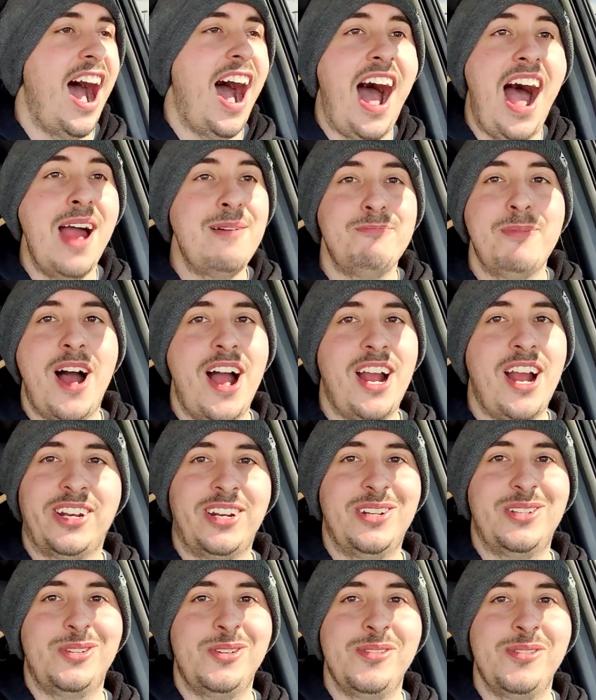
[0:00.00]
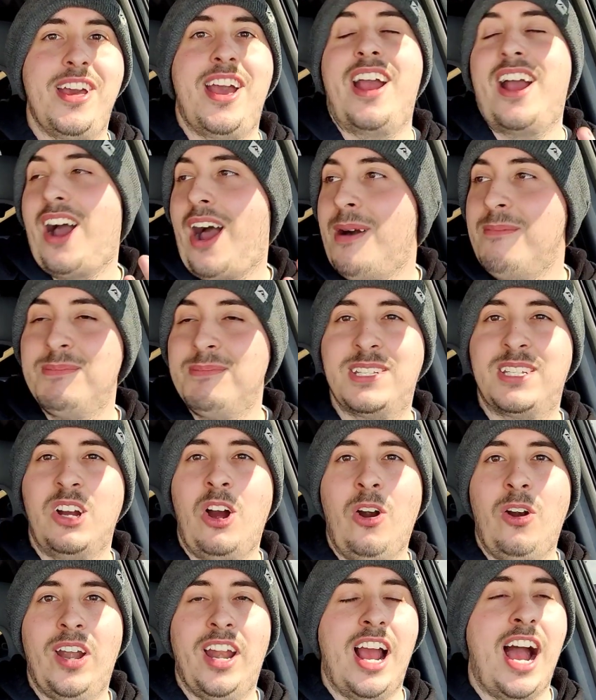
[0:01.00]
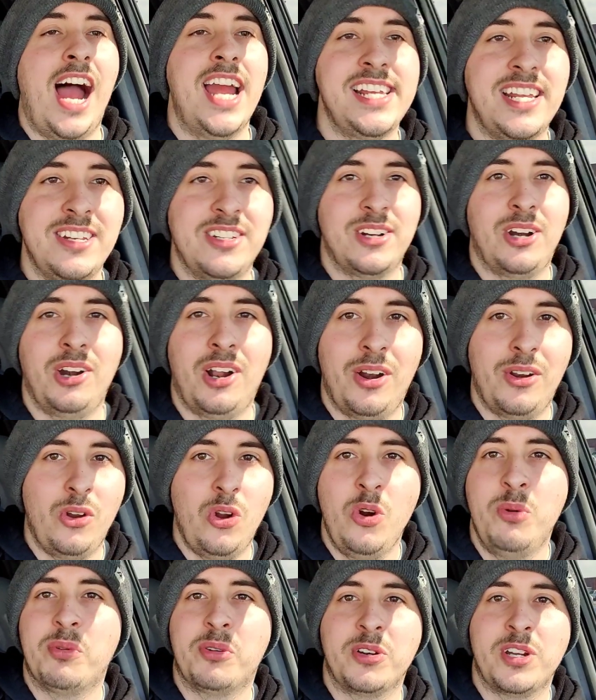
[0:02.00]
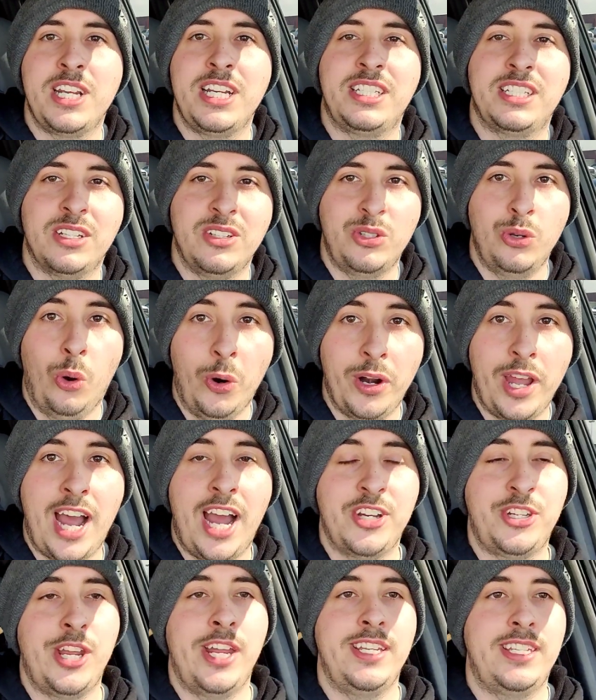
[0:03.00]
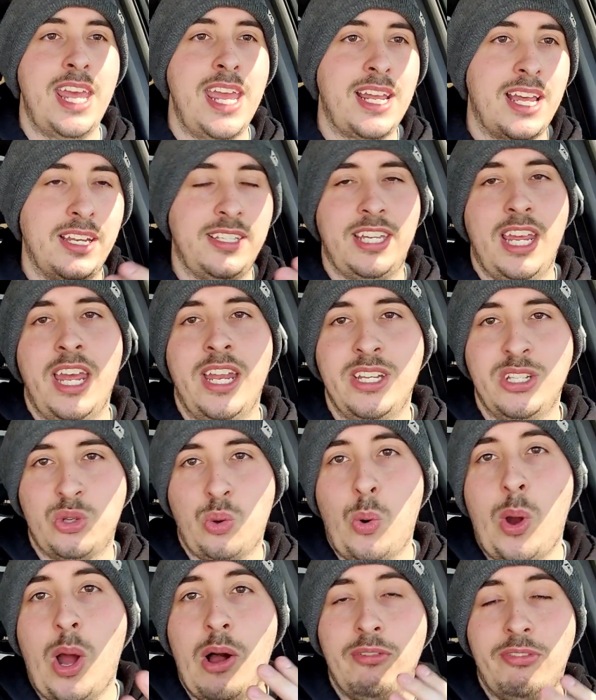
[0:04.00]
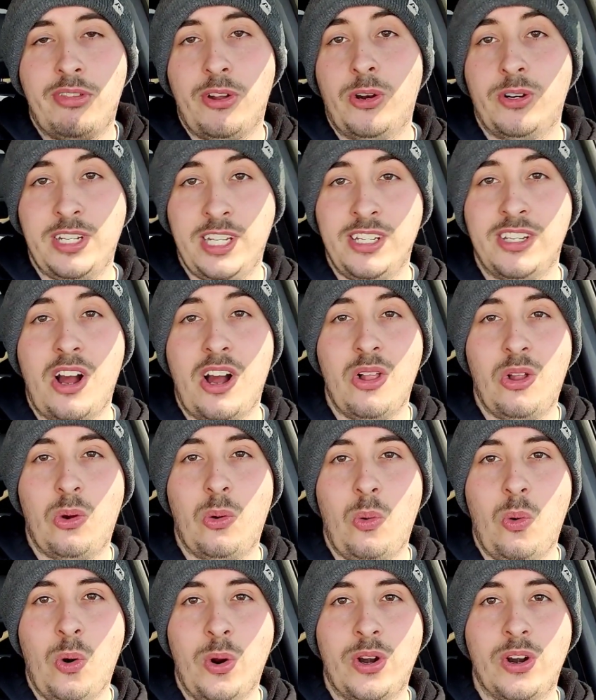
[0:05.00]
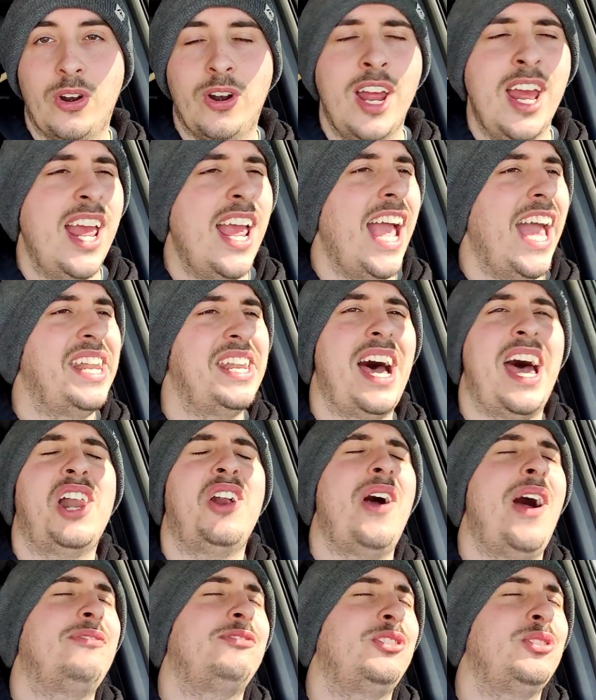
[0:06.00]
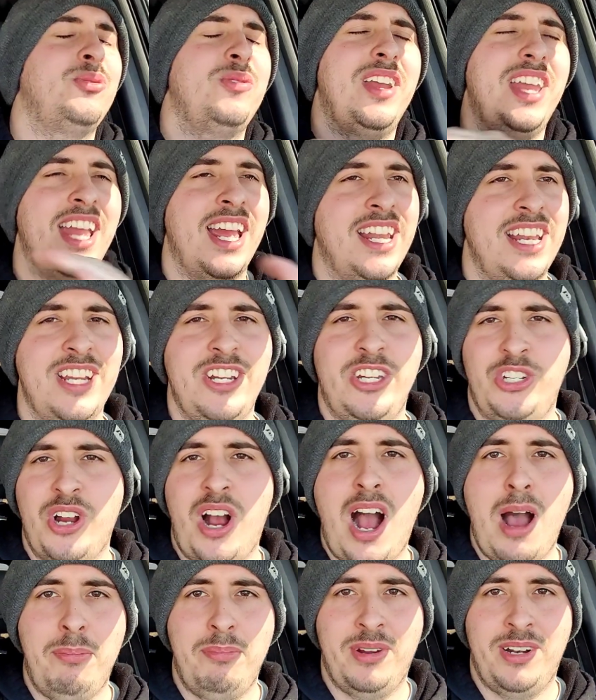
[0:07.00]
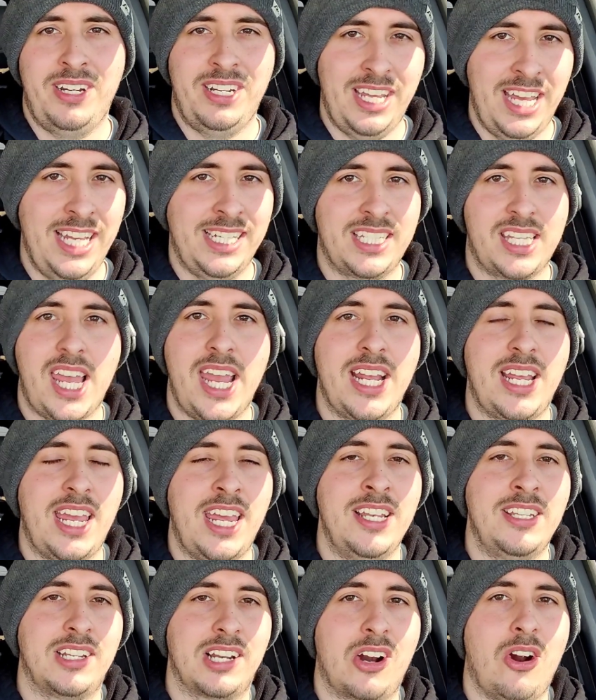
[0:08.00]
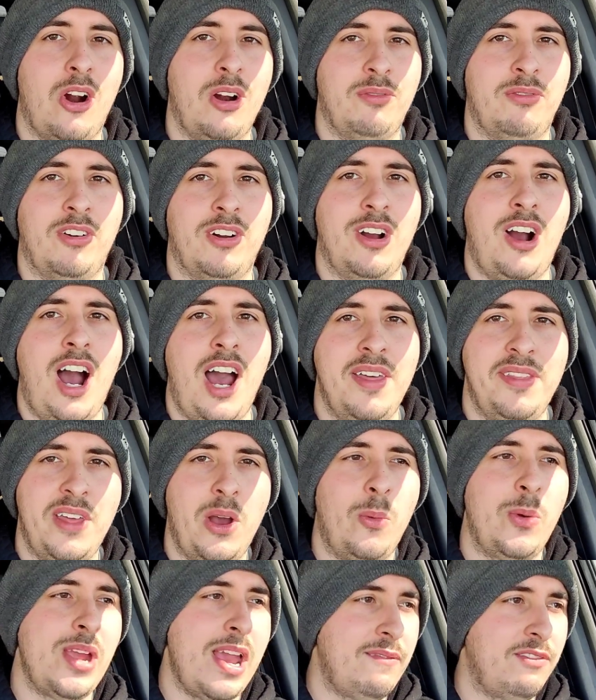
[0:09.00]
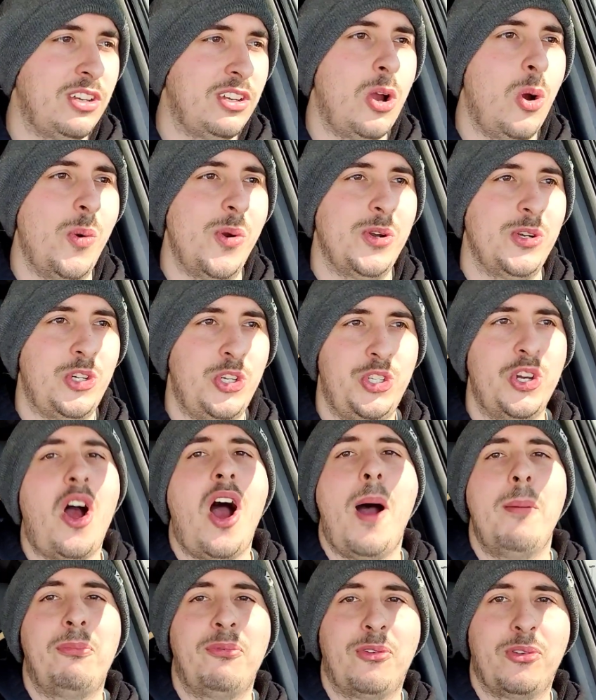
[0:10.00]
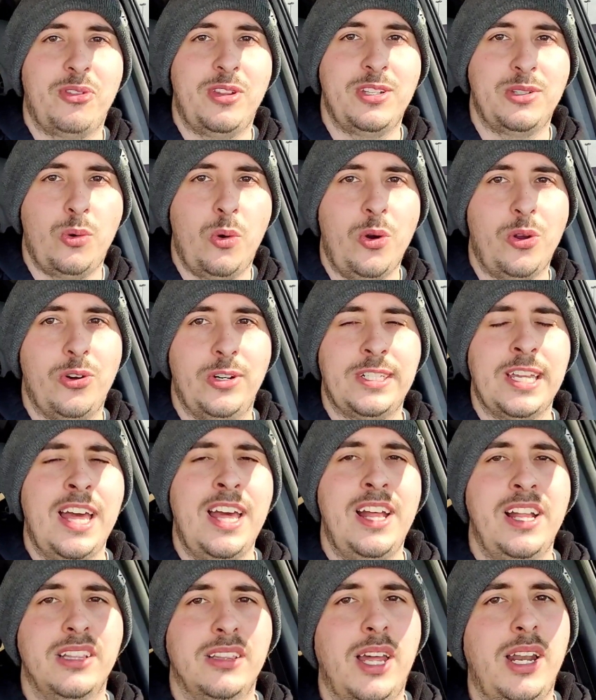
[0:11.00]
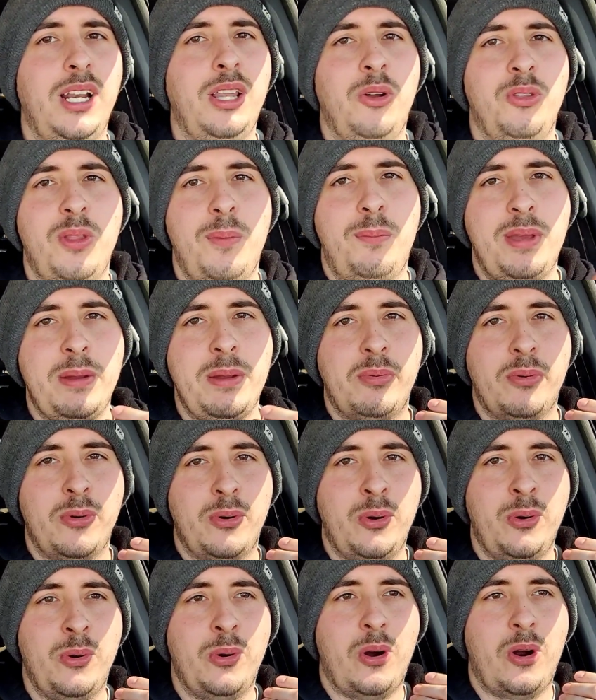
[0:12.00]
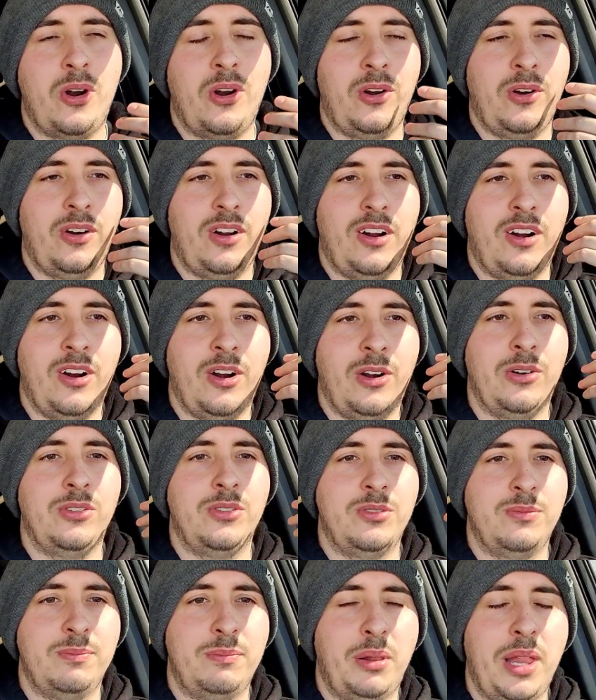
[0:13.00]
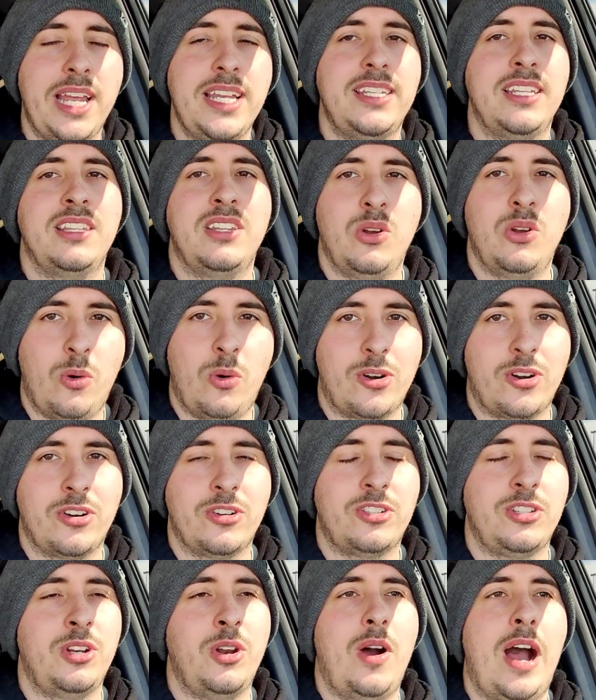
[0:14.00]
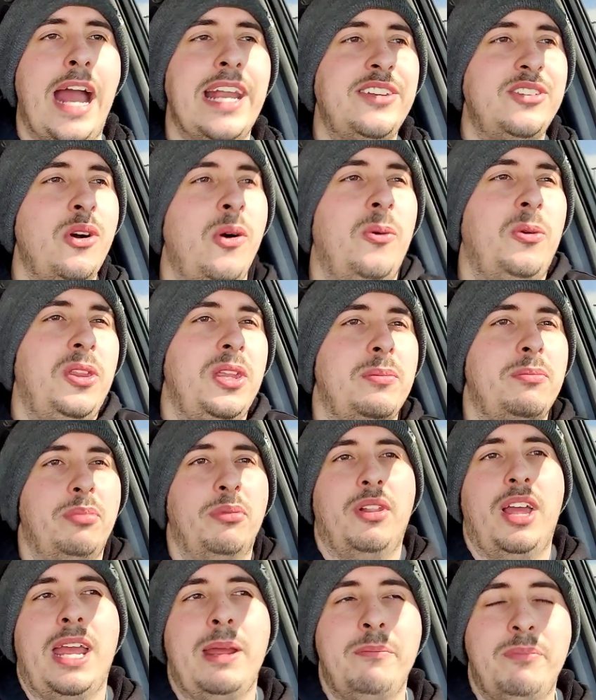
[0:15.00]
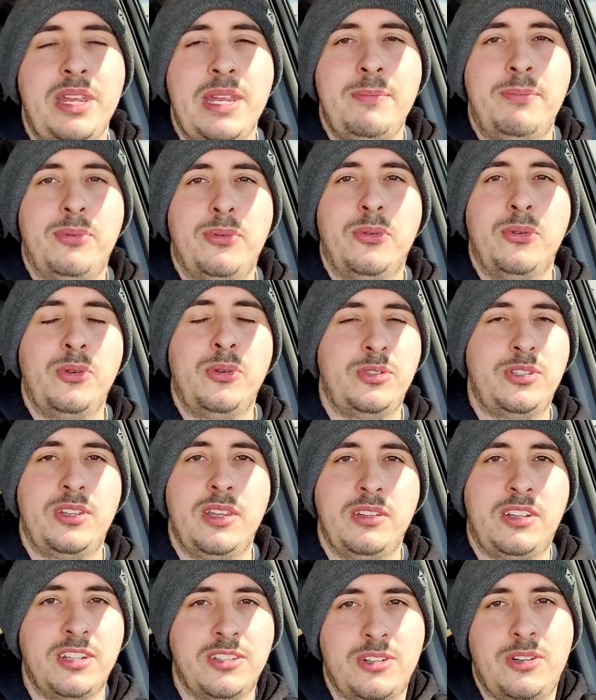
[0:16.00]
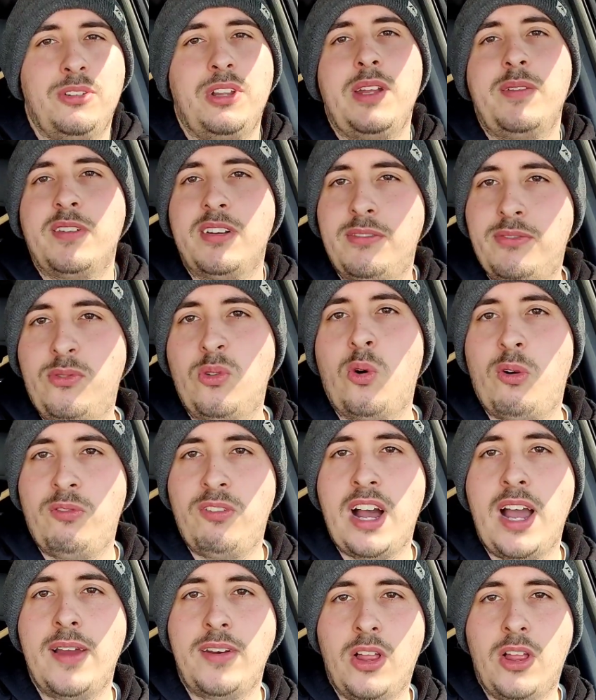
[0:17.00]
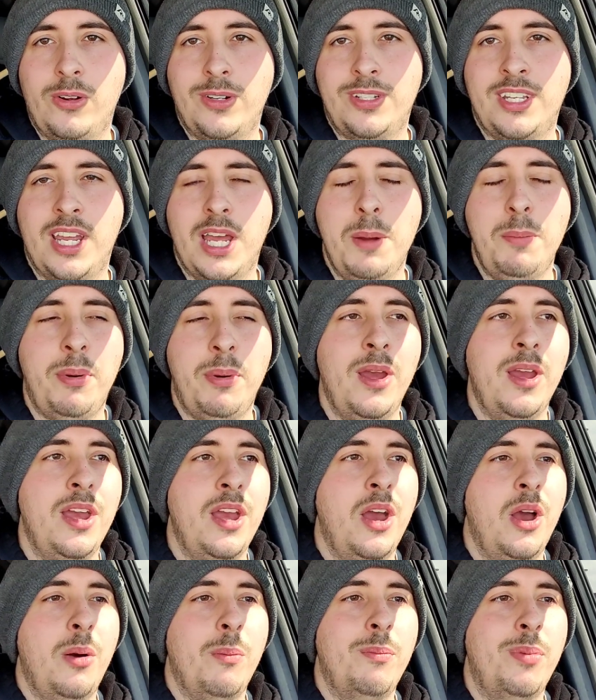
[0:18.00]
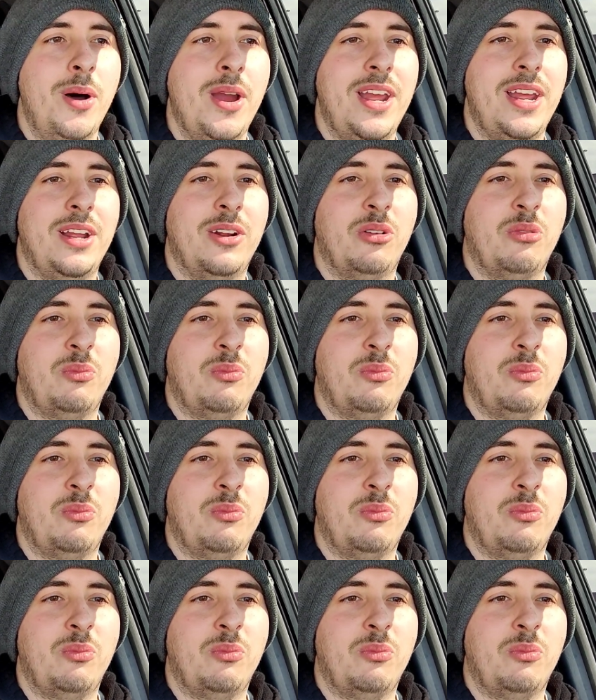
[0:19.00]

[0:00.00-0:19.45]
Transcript: I'm not going to do that. I'm sorry. I can turn on Uber Eats and DoorDash and take a $10, $12, $13 order, and I don't have to do any shopping. It's like Instacart forgot that we have to go and shop for these orders, let alone the people who are placing the orders. I don't really blame people because they're leaving a $4 or $5 tip. But